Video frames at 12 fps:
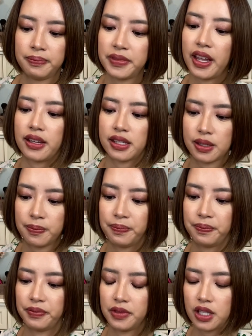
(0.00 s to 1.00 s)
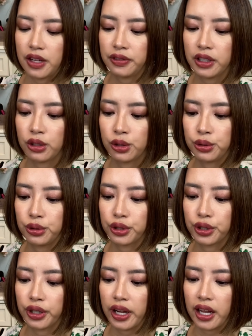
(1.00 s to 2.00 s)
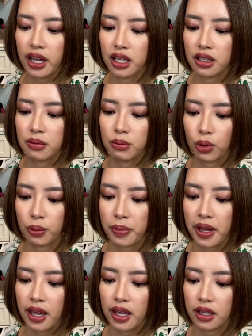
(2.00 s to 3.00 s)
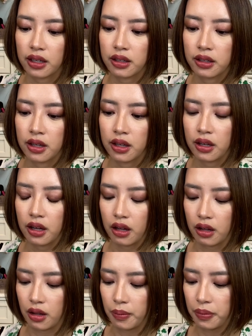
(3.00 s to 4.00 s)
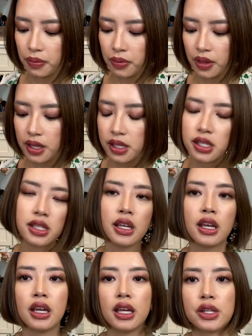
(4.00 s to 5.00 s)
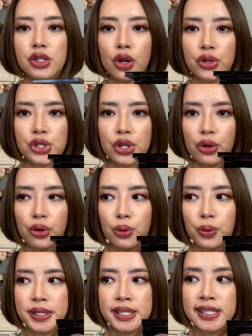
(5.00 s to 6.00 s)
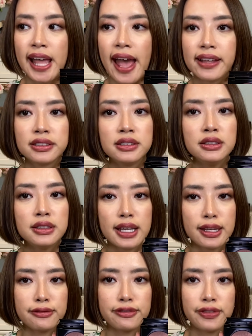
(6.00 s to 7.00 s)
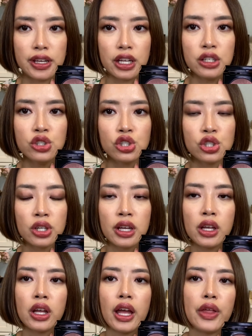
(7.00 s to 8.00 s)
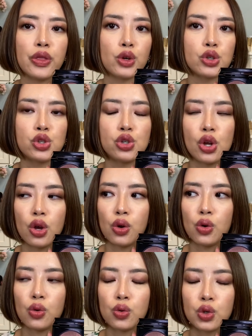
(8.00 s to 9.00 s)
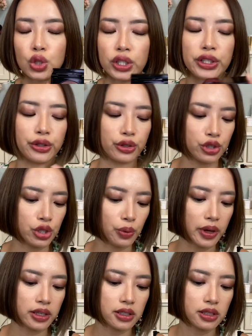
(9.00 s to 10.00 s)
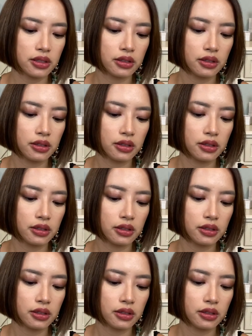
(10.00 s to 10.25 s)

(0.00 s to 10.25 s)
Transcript: Yes definitely cooler and more pink. Um, this is also satin in finish and there's no glitter to it.